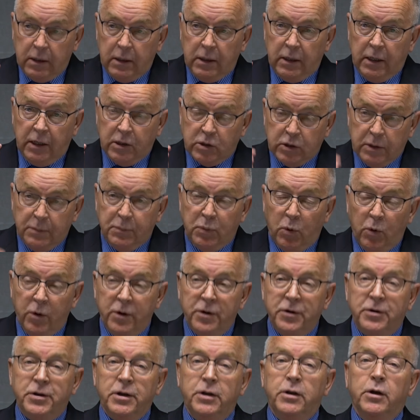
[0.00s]
It's
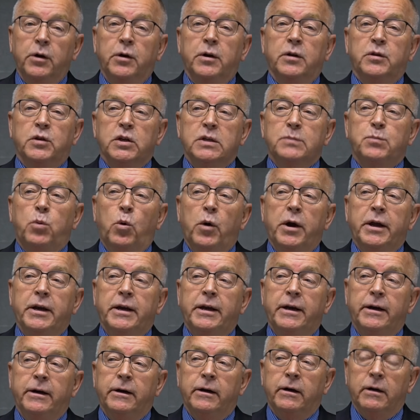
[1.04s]
important to note at this point
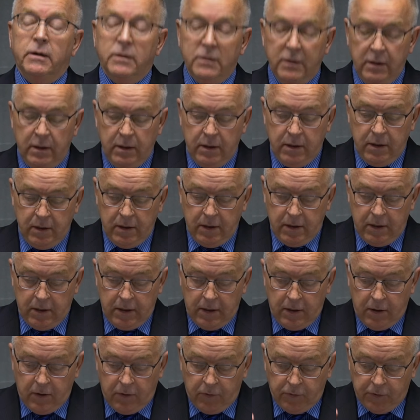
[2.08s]
here
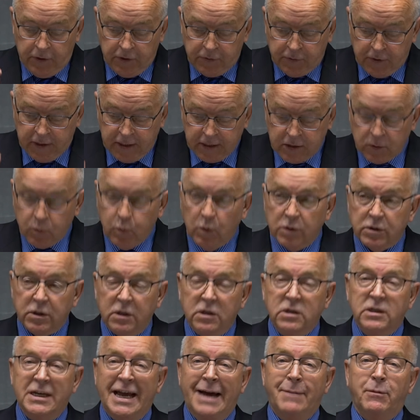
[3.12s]
that this was a
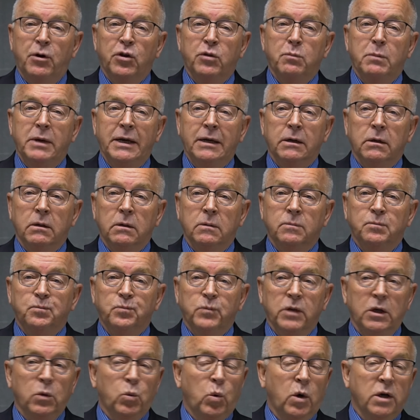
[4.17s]
Sabbath meal.
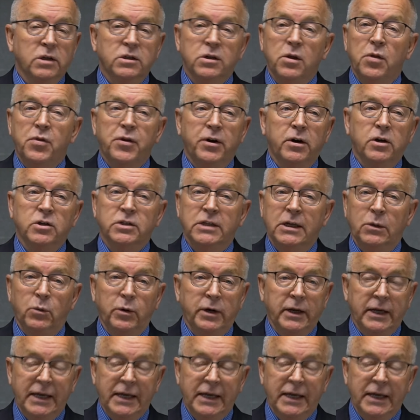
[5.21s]
It wasn't Thursday when he